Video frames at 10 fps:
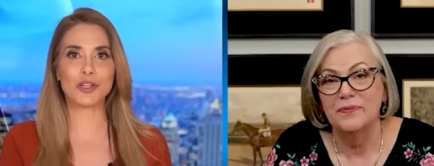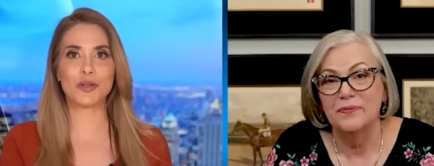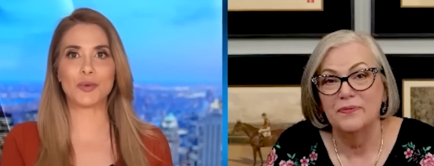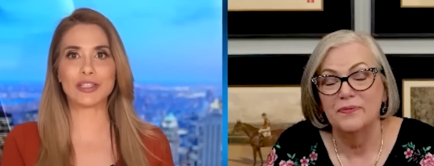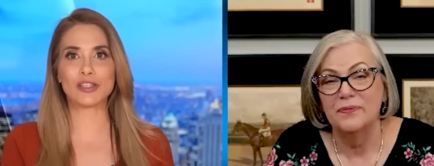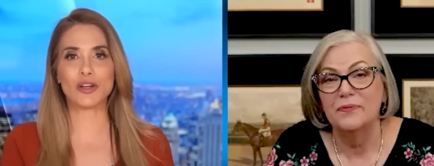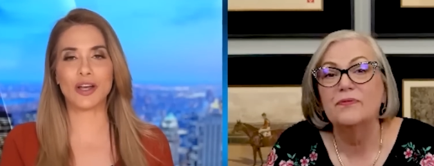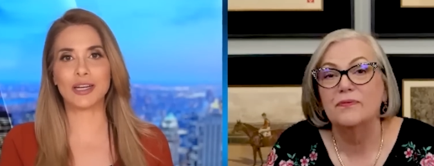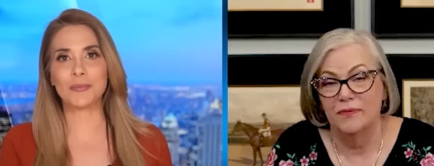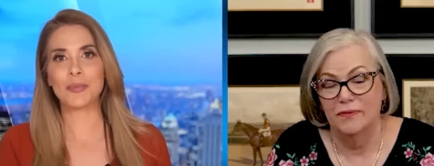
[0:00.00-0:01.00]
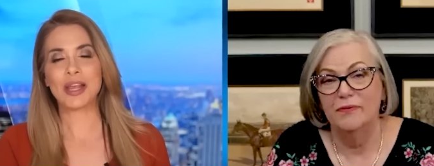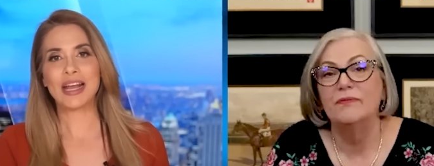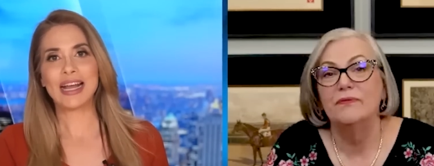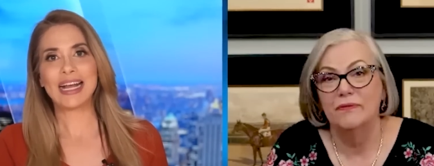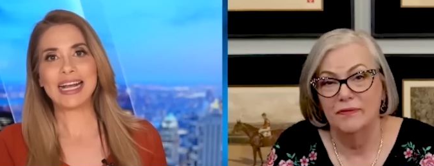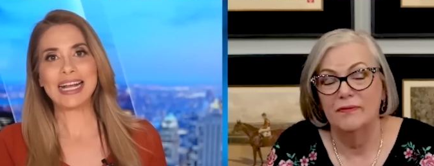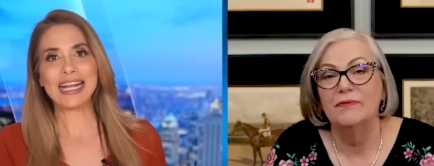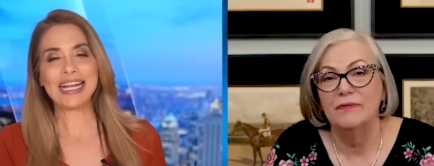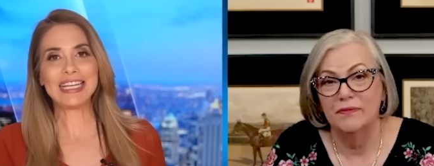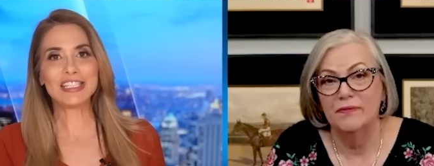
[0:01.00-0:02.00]
Speaker 1: the US dollar.
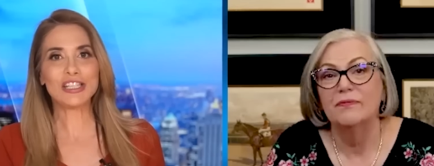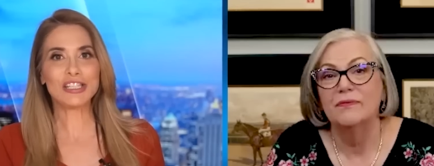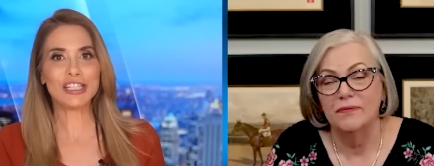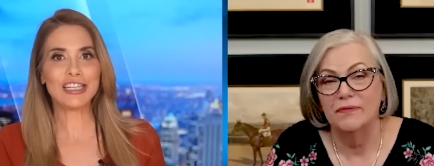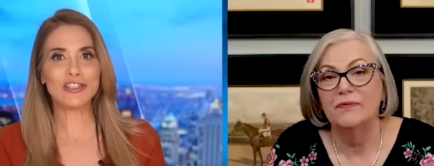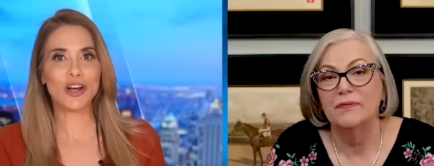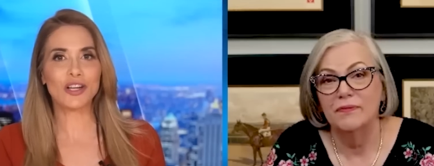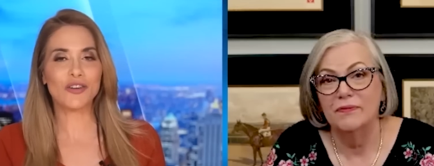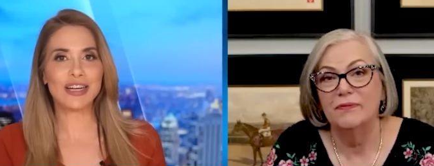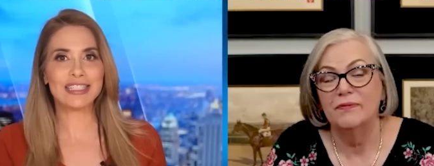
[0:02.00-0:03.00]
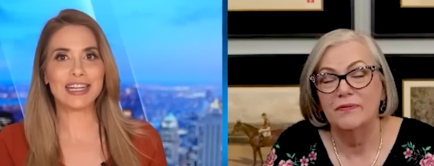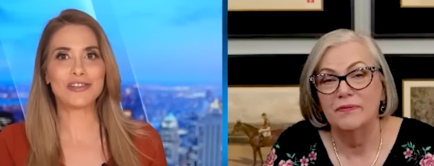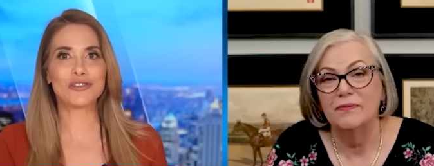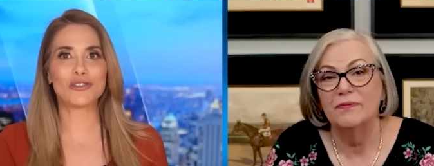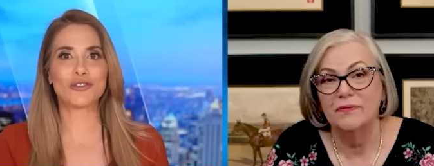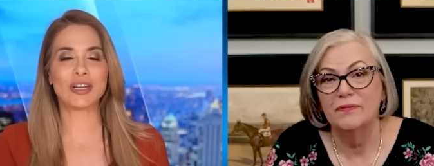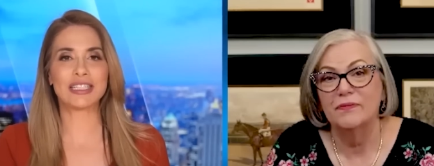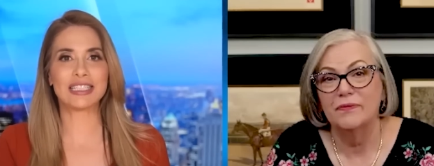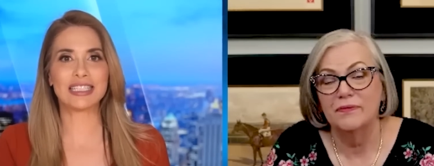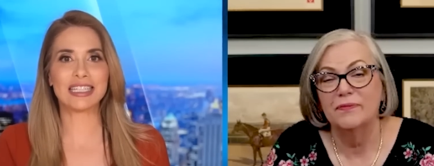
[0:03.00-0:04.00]
Is this de dollarization
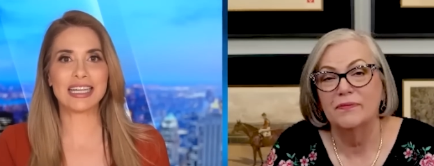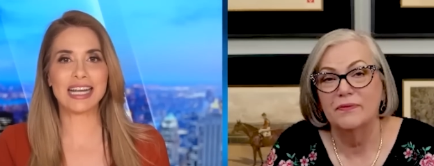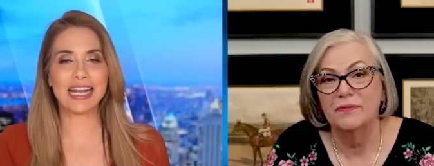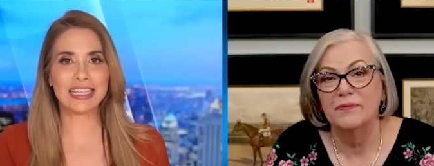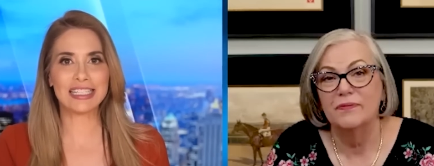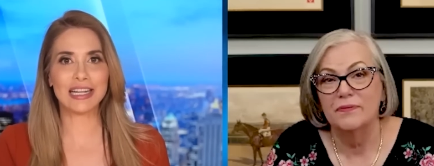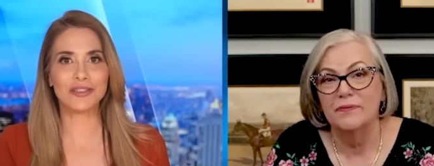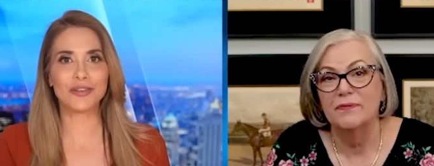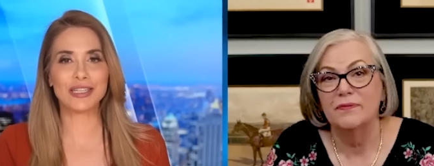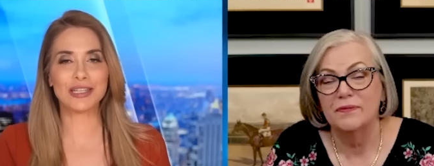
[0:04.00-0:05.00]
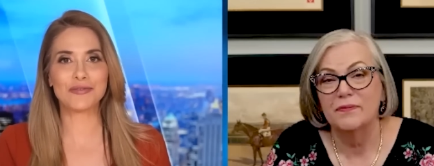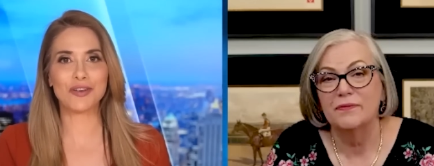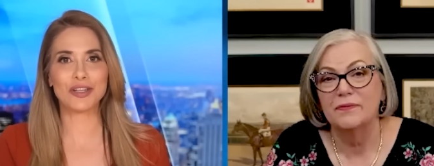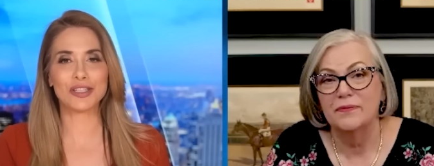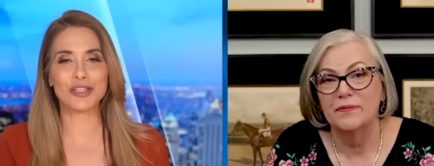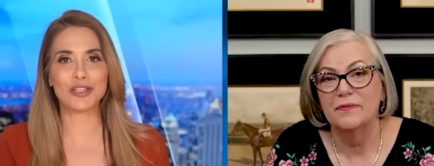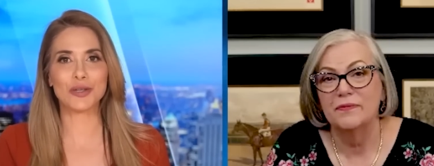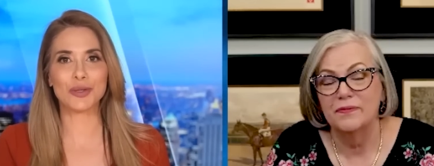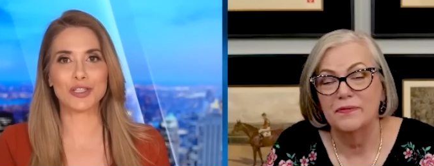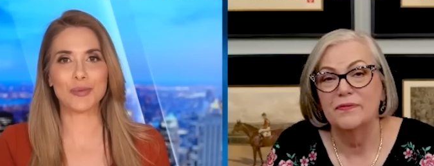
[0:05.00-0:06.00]
trend accelerating faster than
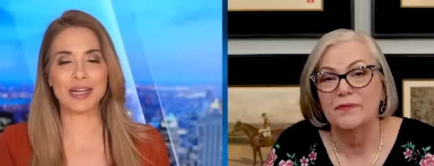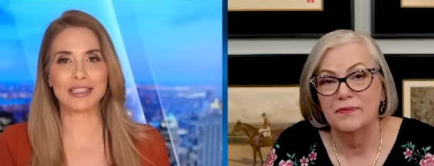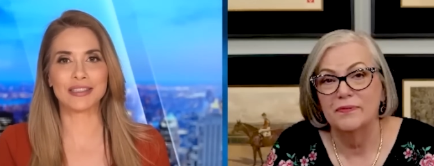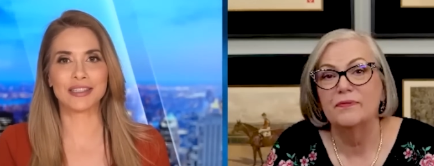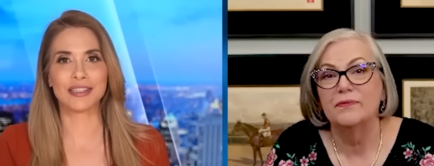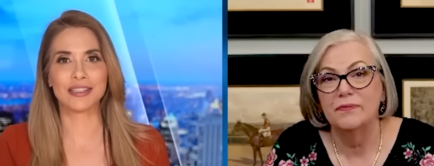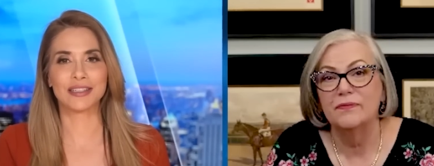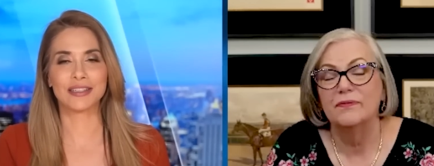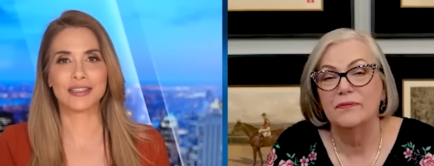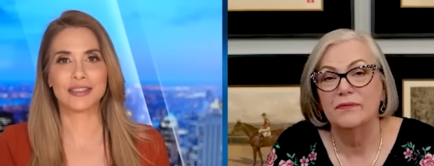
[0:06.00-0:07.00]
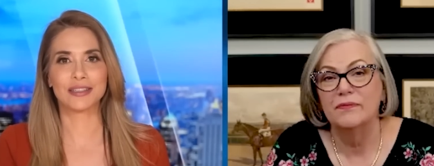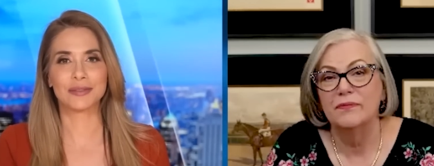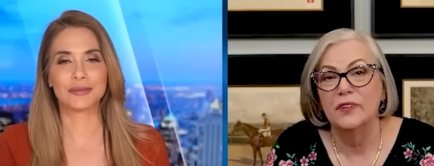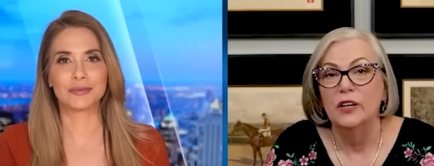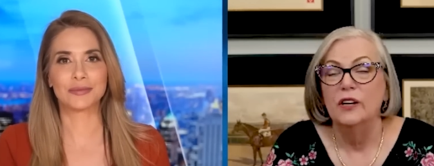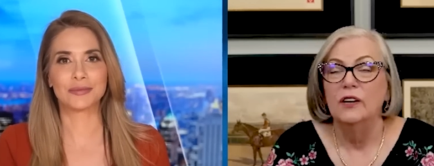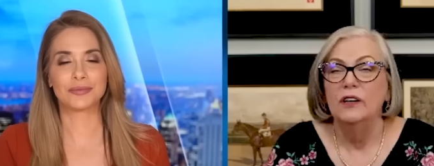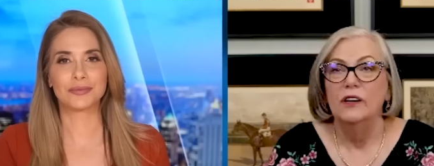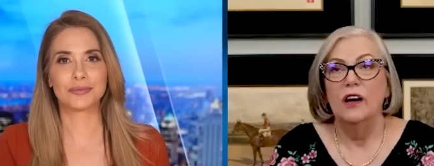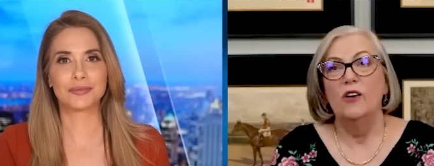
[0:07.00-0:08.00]
you
Speaker 2: expected?
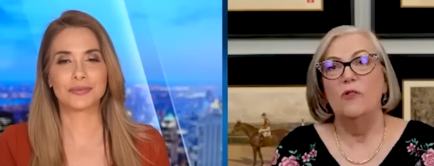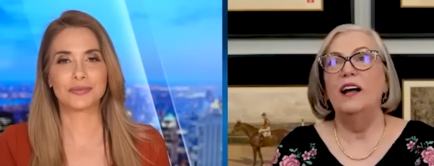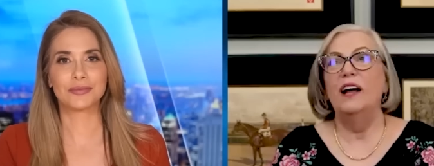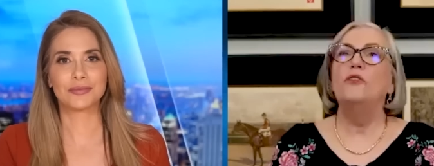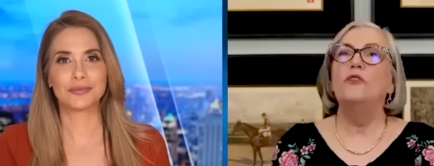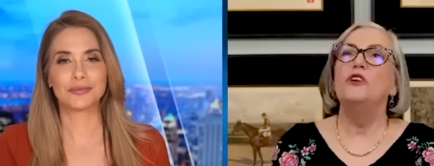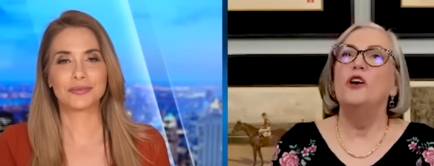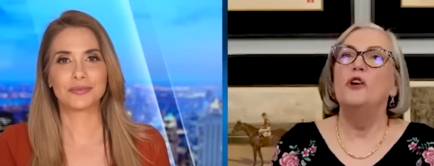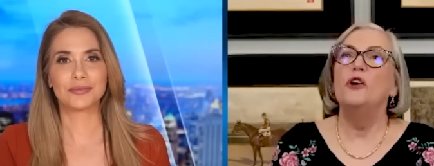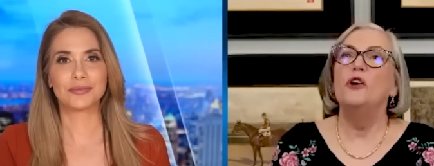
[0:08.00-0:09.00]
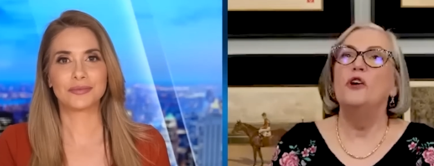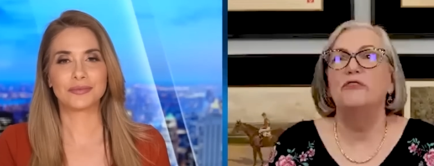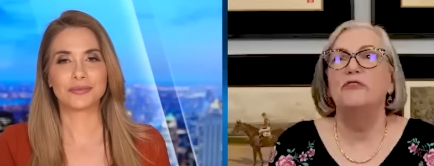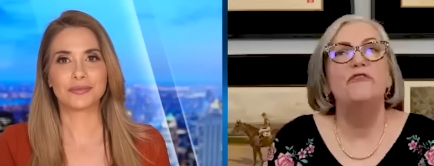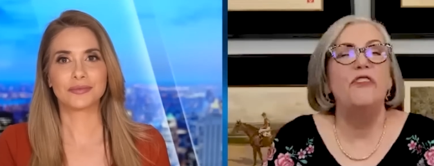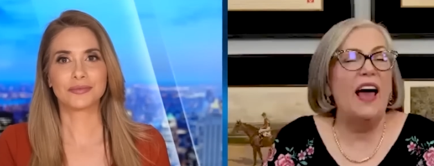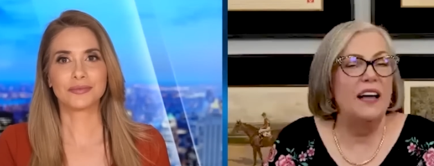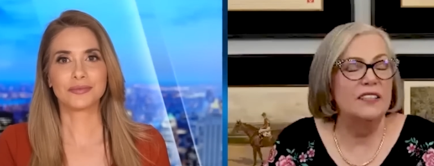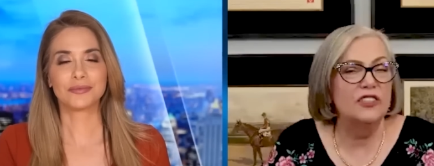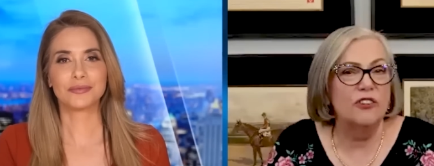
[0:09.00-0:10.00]
Oh, I don't know that it's
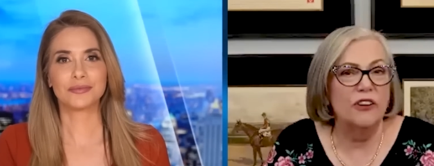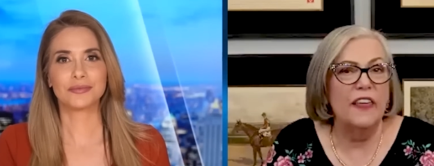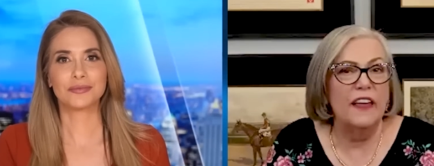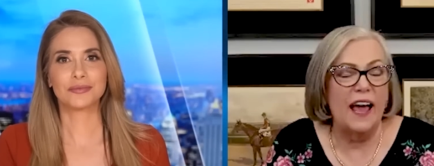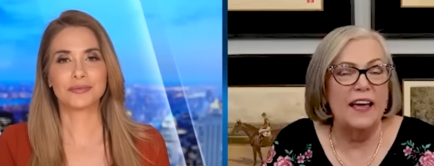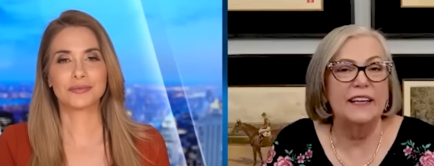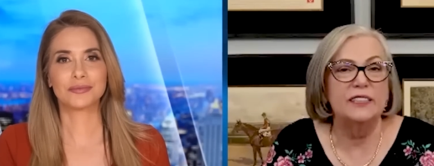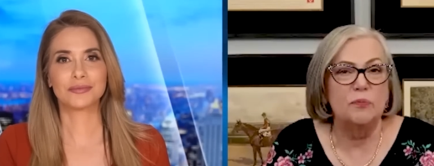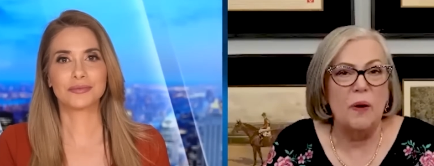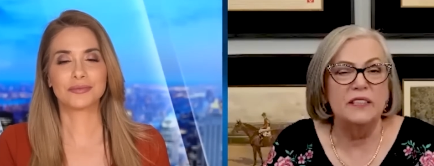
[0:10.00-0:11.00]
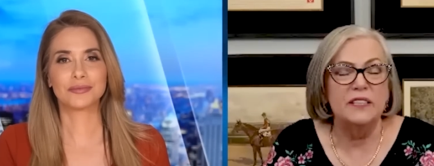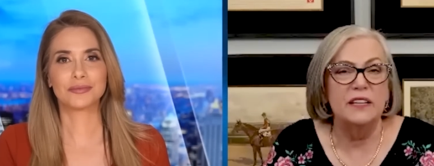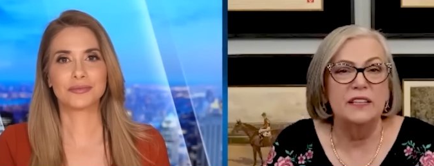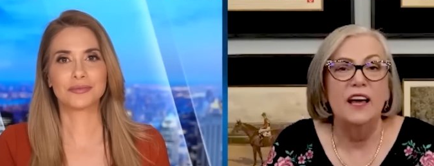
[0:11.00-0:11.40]
faster than I expected,